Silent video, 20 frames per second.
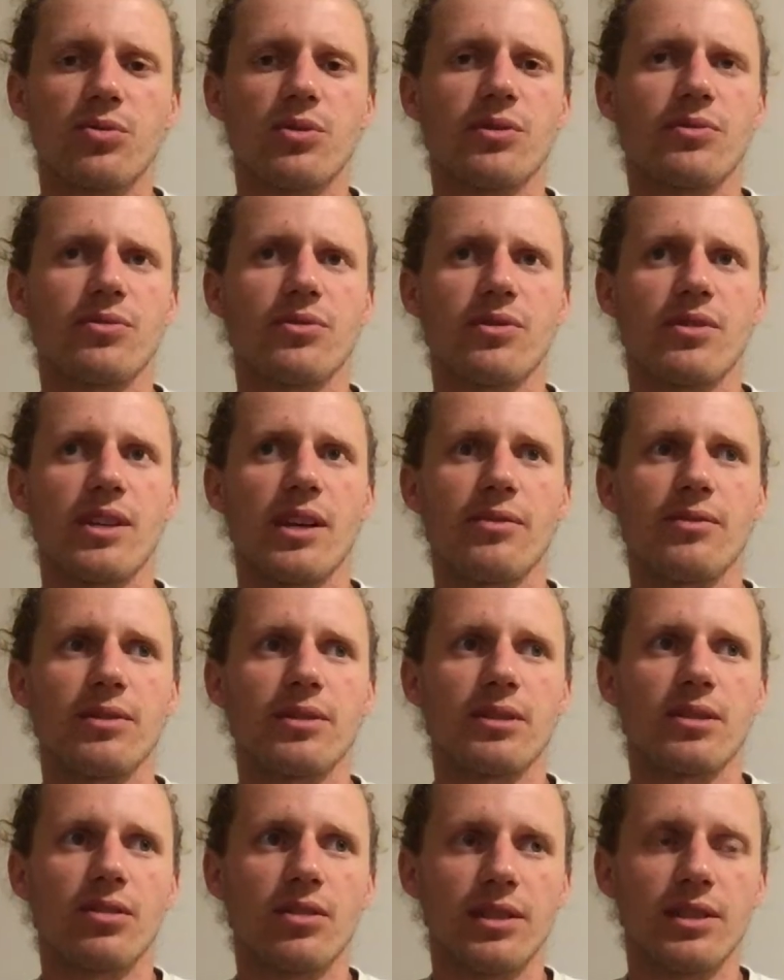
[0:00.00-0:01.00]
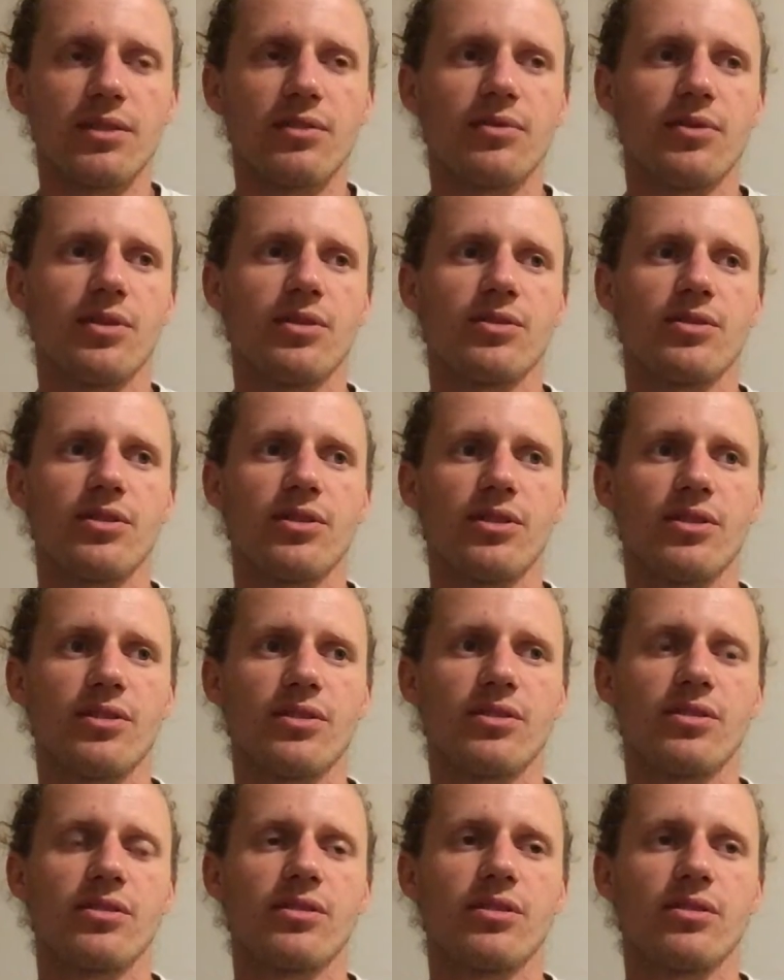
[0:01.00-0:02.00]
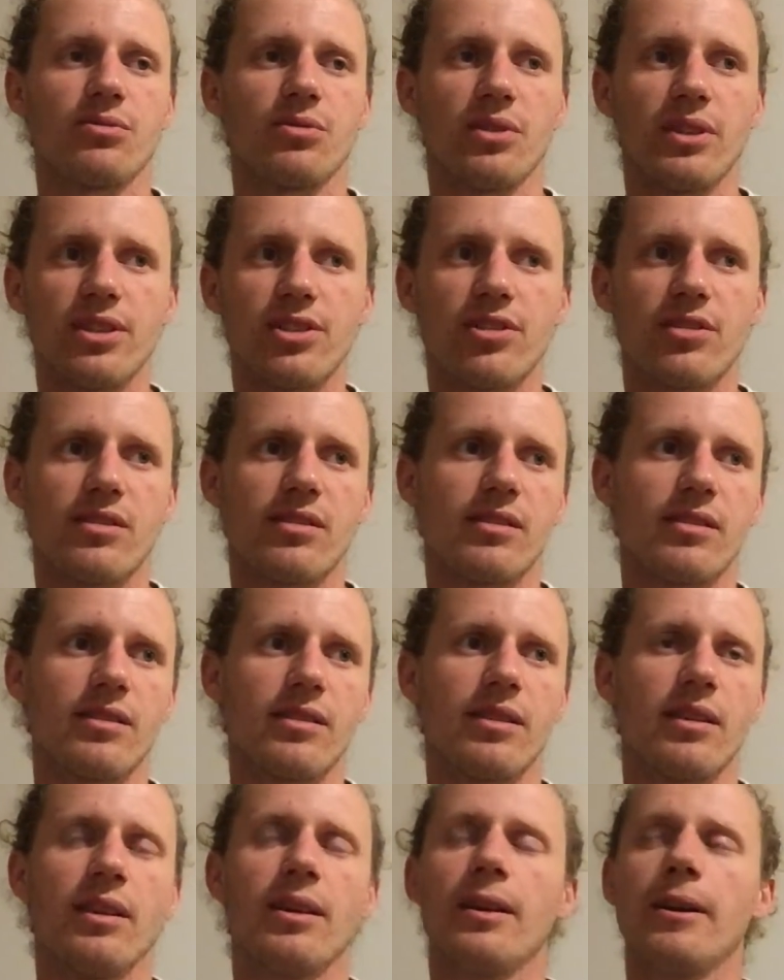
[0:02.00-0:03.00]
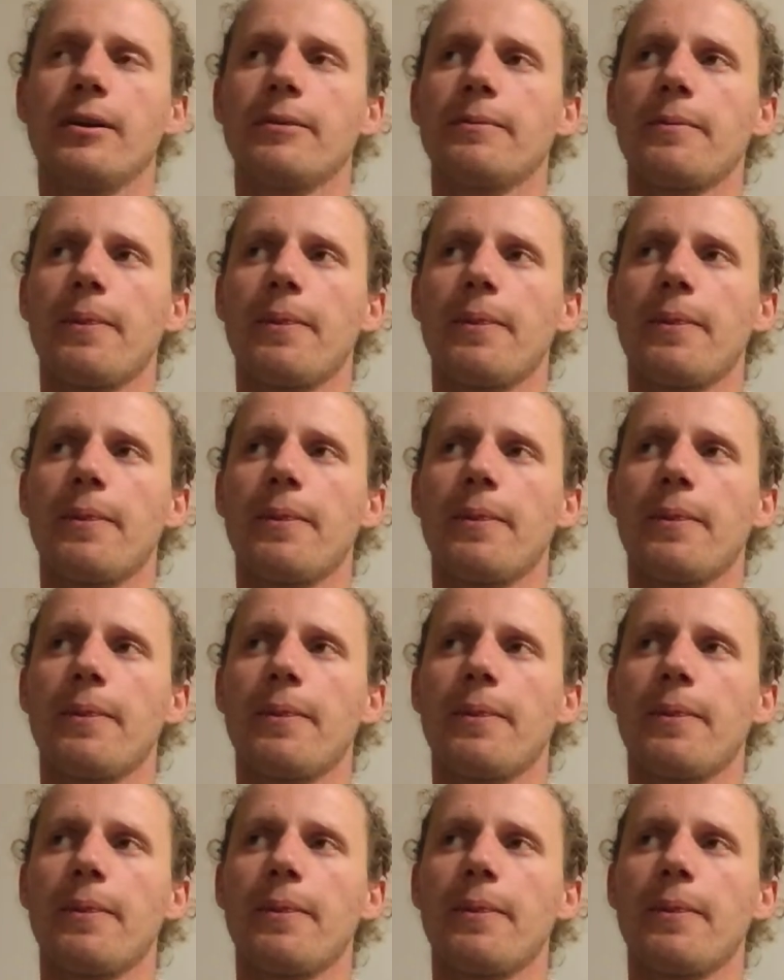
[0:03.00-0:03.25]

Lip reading: 24/7, clean the filters religiously,